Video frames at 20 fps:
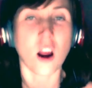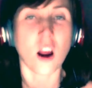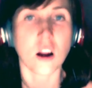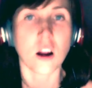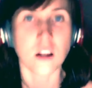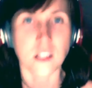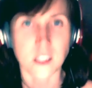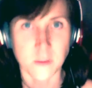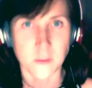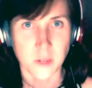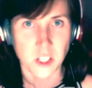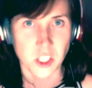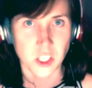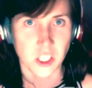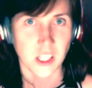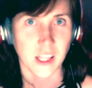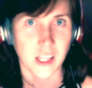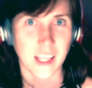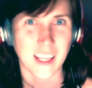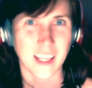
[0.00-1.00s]

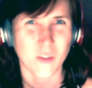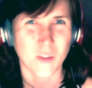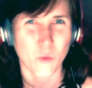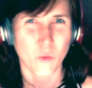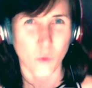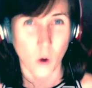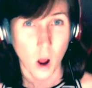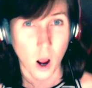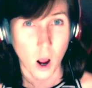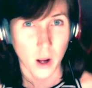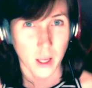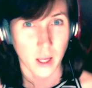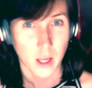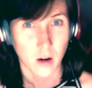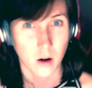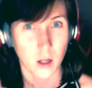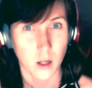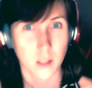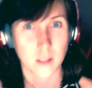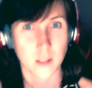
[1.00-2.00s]
Especially like raw
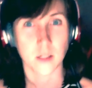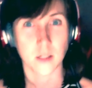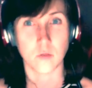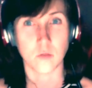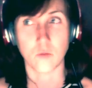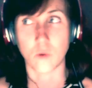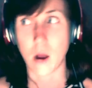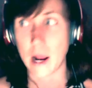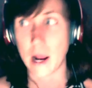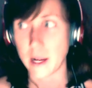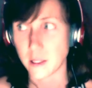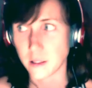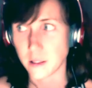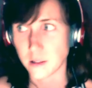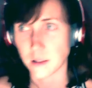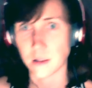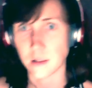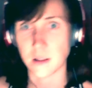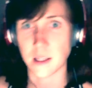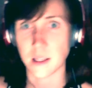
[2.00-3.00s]
carrots and rice
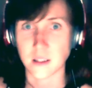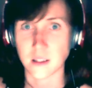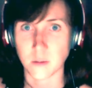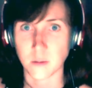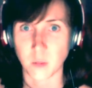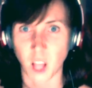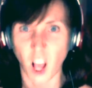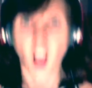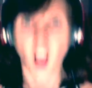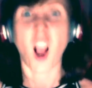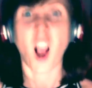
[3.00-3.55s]
and things. I'm like...